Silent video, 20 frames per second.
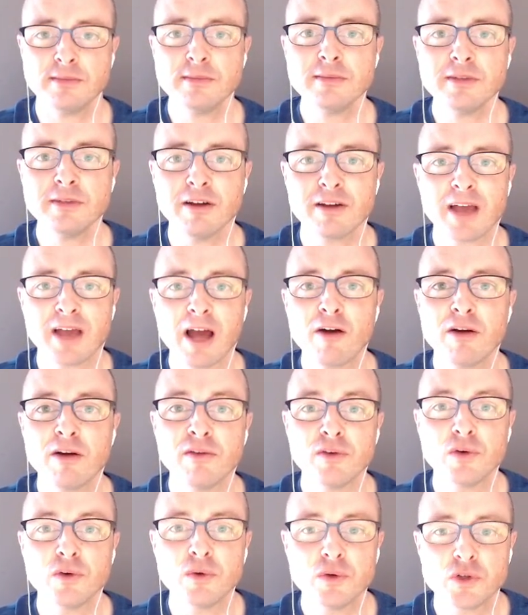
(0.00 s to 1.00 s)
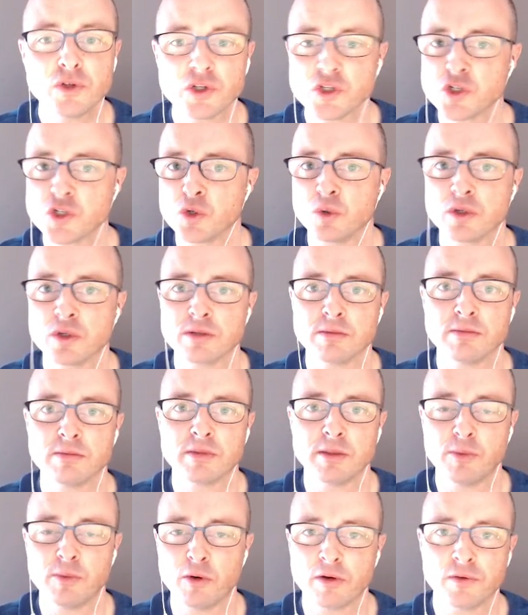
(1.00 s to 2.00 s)
Gallery view just shows
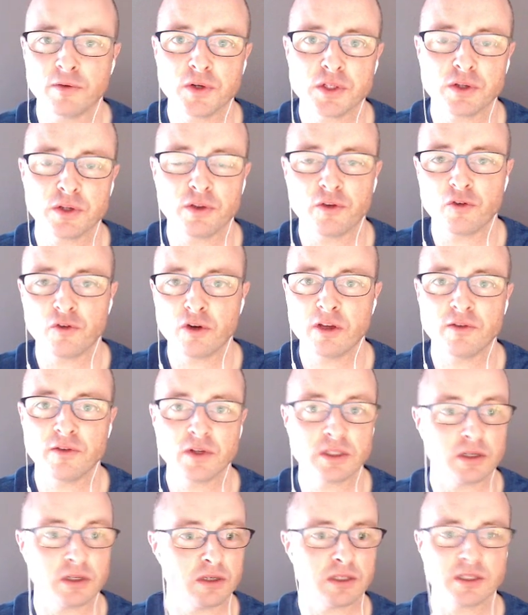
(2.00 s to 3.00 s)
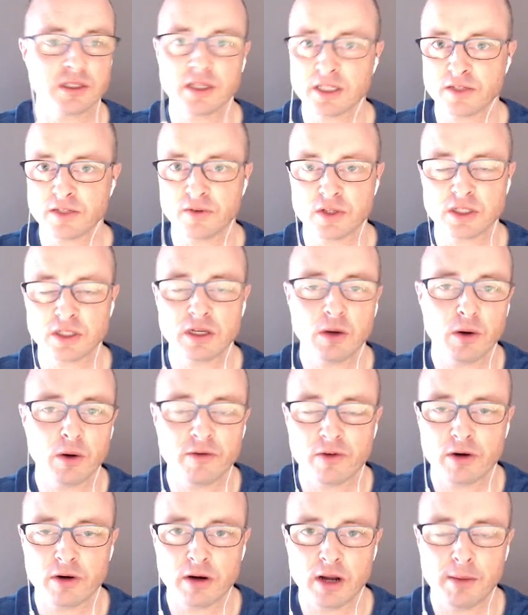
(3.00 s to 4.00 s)
the both of us, or the three of us, or the six of us,
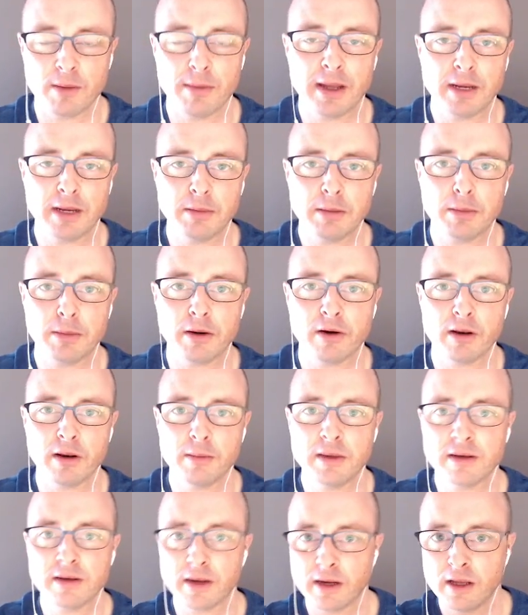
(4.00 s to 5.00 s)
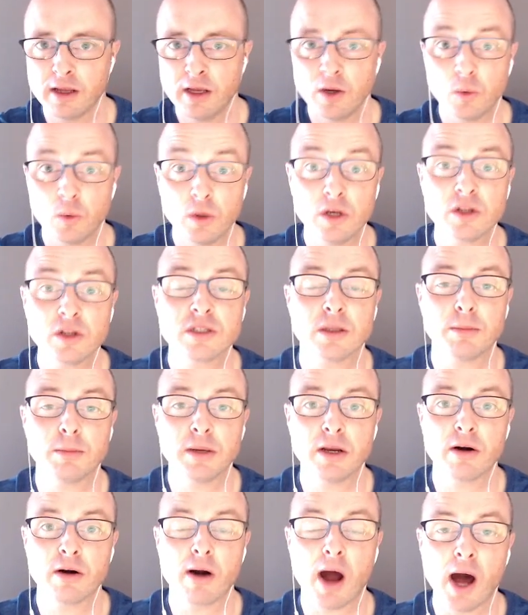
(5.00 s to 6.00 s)
however many people are in a meeting, will just
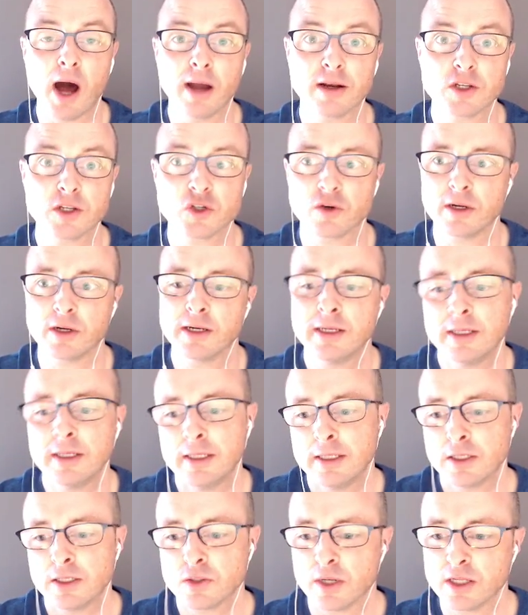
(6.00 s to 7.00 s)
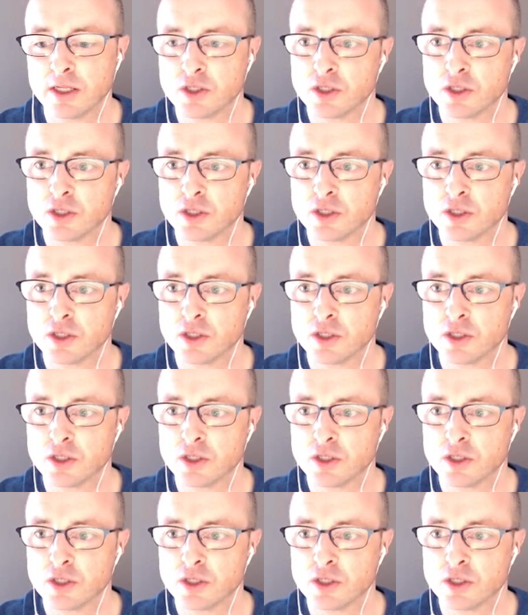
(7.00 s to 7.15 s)
appear on the screen. So that's just